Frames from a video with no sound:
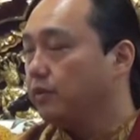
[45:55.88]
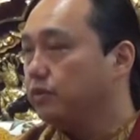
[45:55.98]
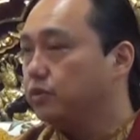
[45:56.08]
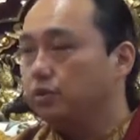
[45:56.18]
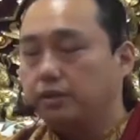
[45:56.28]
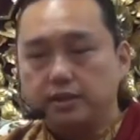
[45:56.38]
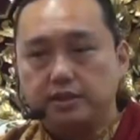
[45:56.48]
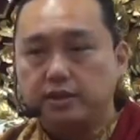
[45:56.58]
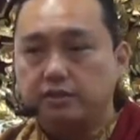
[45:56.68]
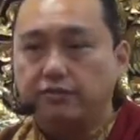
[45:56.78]
So this
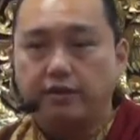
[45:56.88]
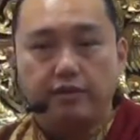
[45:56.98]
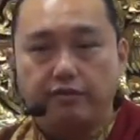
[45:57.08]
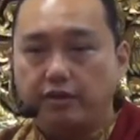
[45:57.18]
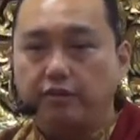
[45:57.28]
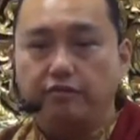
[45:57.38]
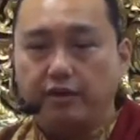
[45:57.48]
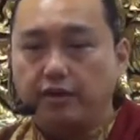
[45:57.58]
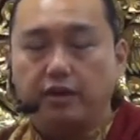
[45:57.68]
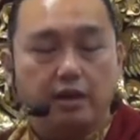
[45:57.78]
is very, very,
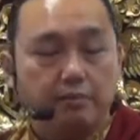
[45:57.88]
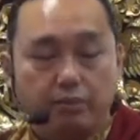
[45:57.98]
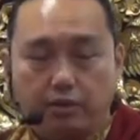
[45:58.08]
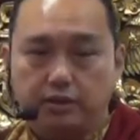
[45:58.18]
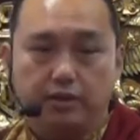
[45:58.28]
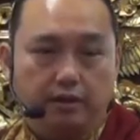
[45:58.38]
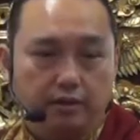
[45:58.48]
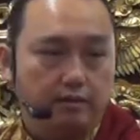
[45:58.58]
very important.